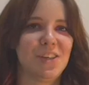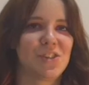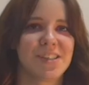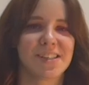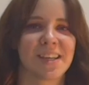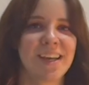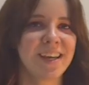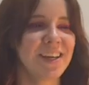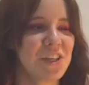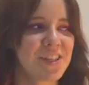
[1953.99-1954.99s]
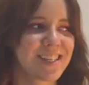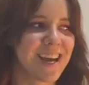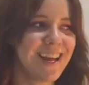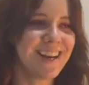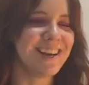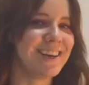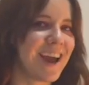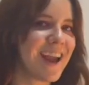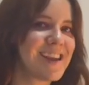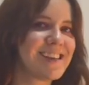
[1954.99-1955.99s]
She's she's kind of
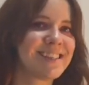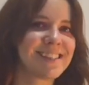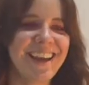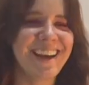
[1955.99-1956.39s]
nice